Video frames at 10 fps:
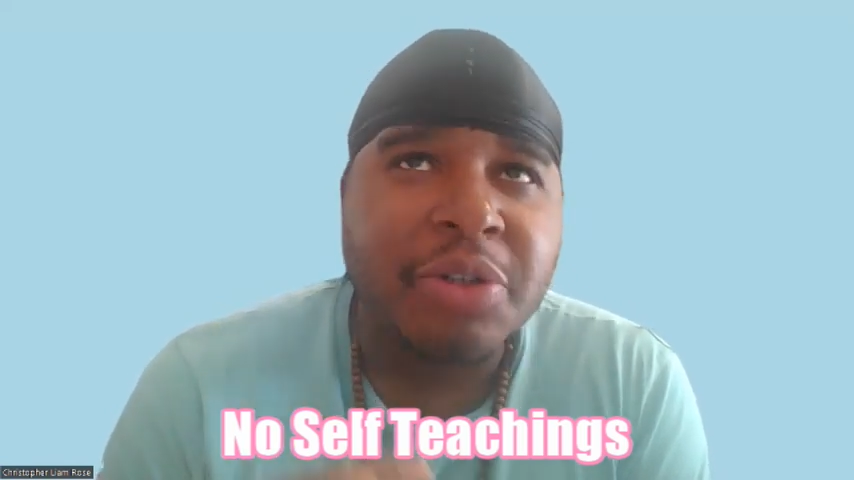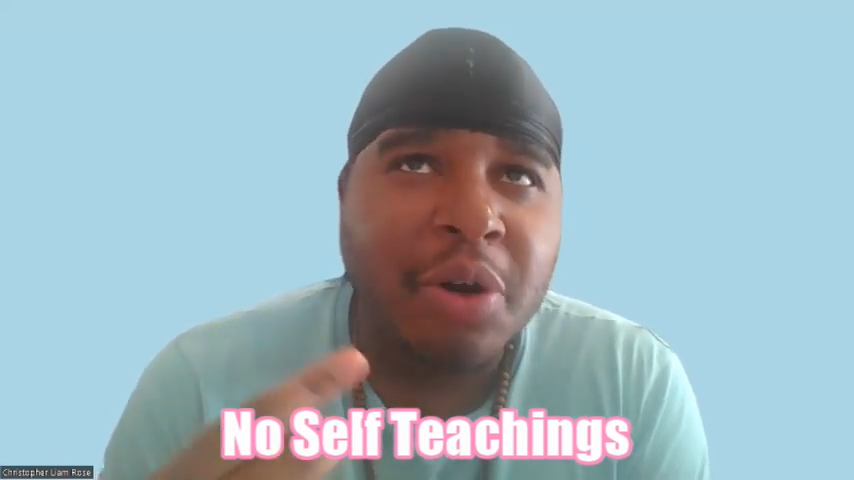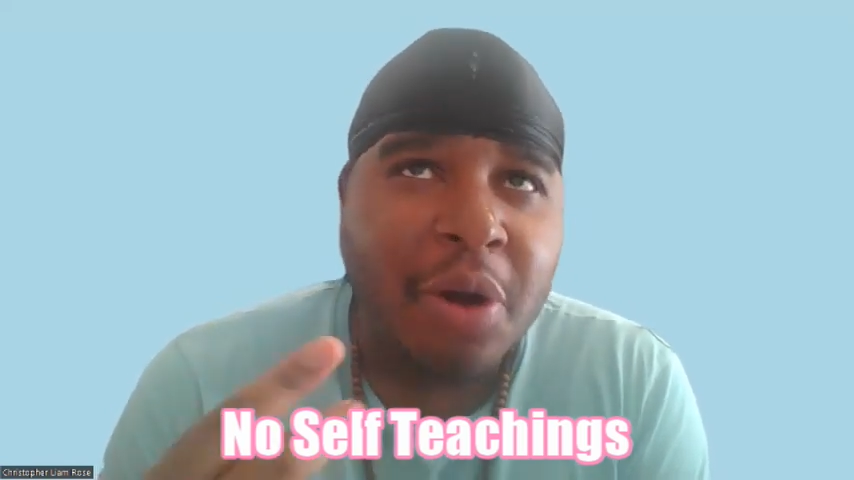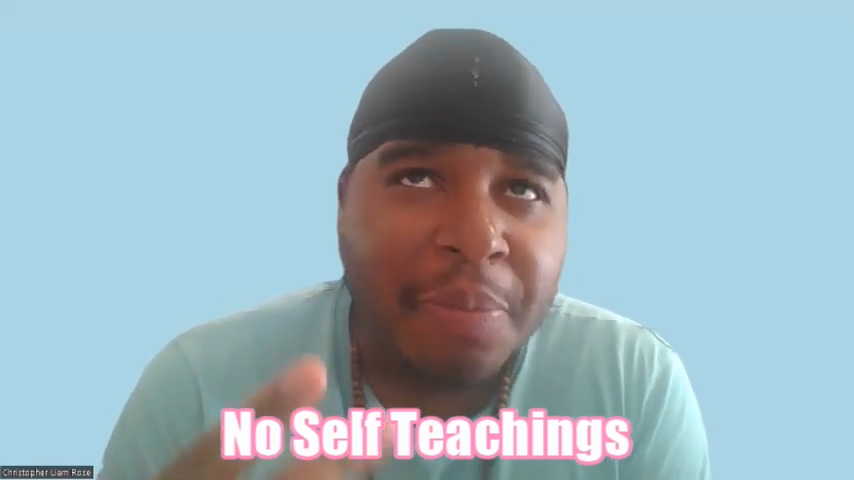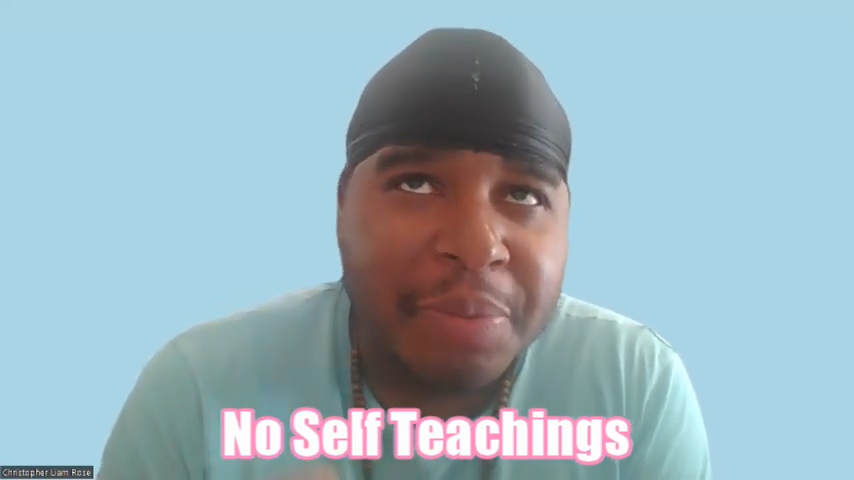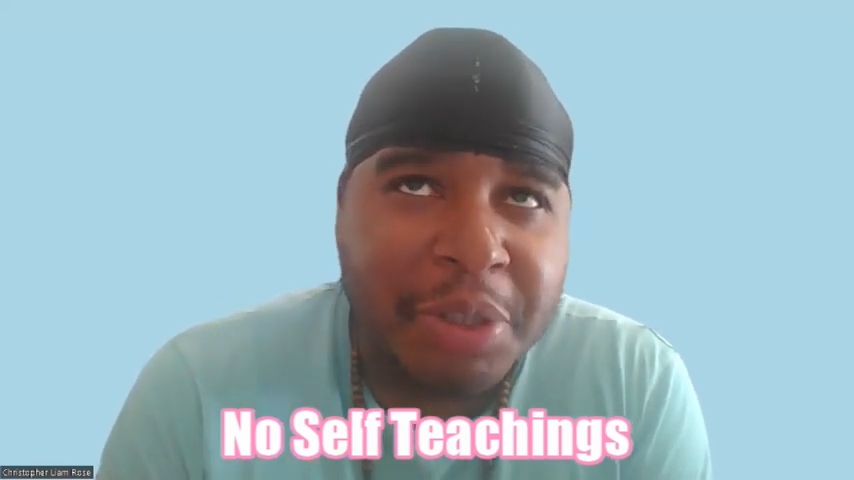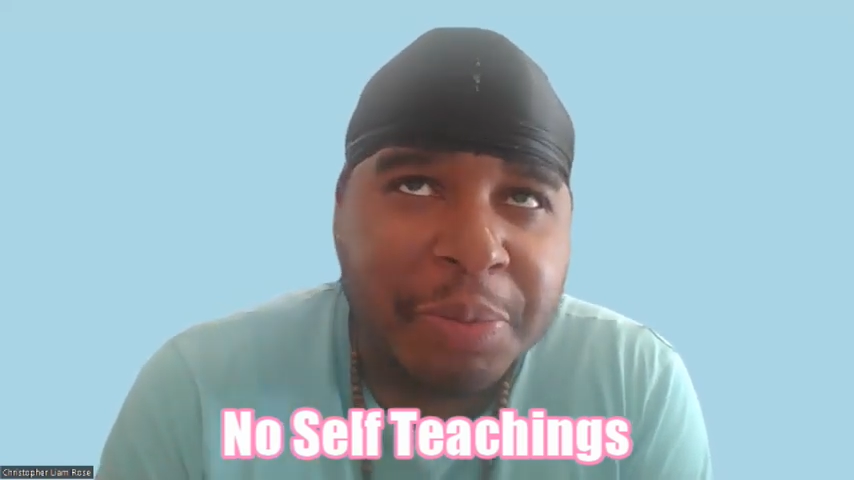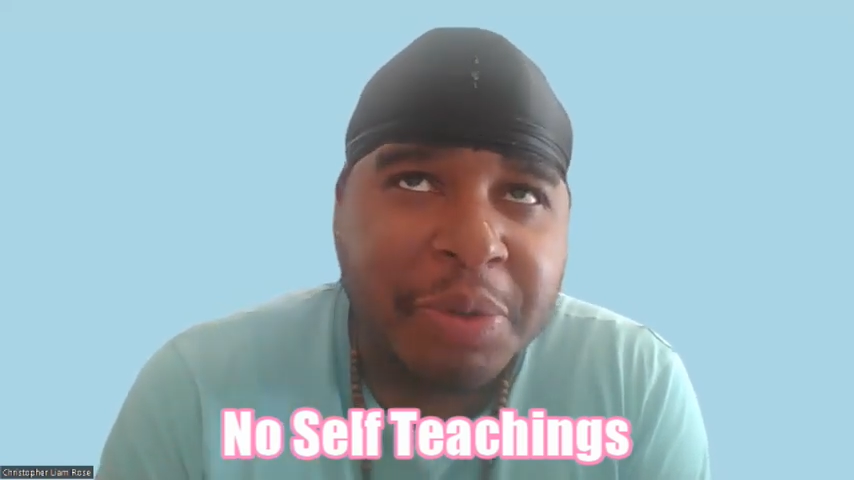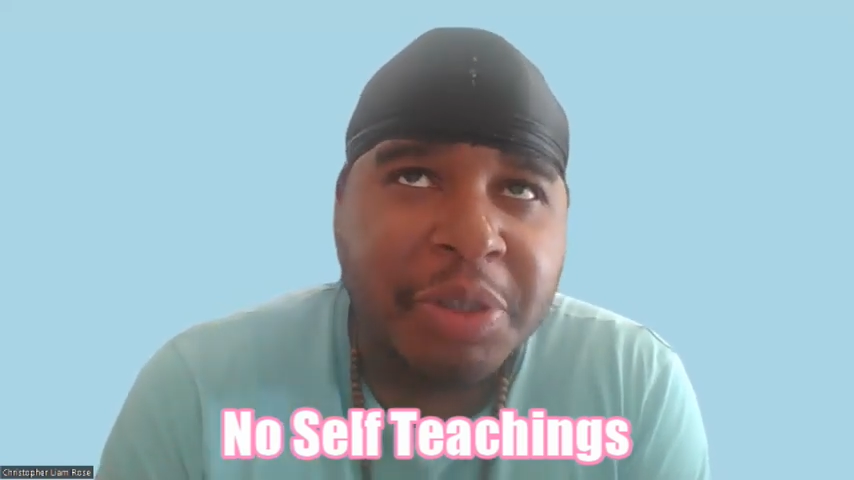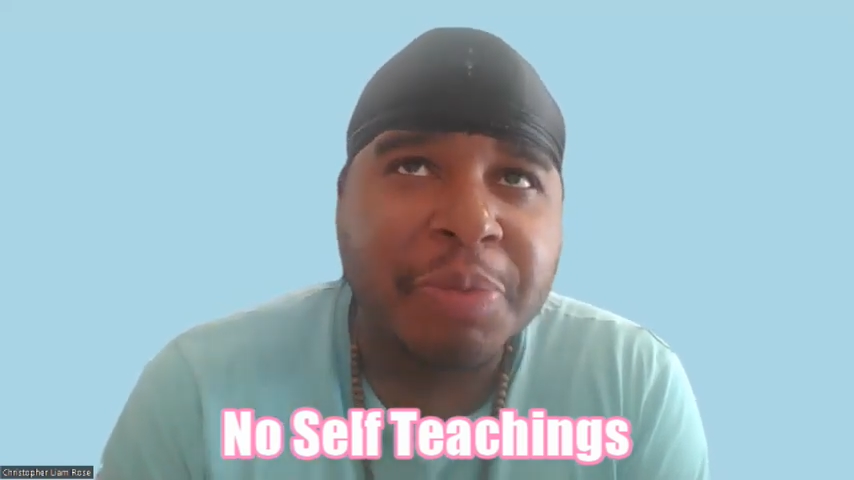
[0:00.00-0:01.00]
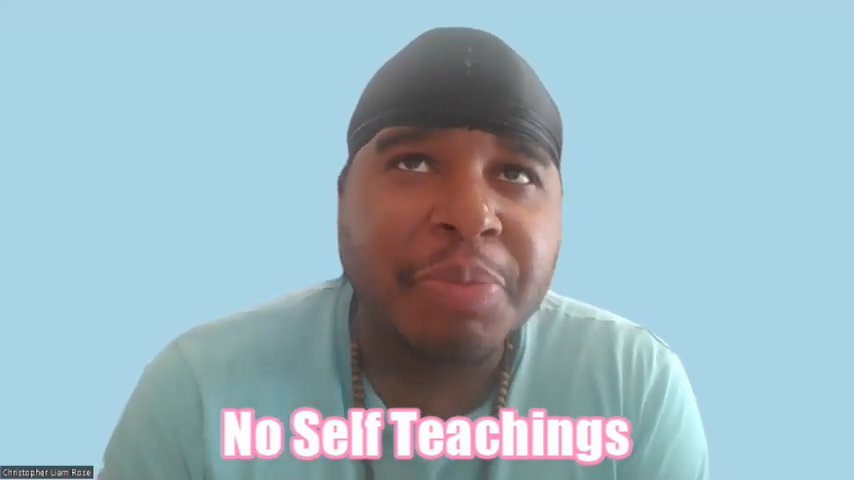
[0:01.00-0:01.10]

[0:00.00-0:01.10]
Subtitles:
your accomplishments, your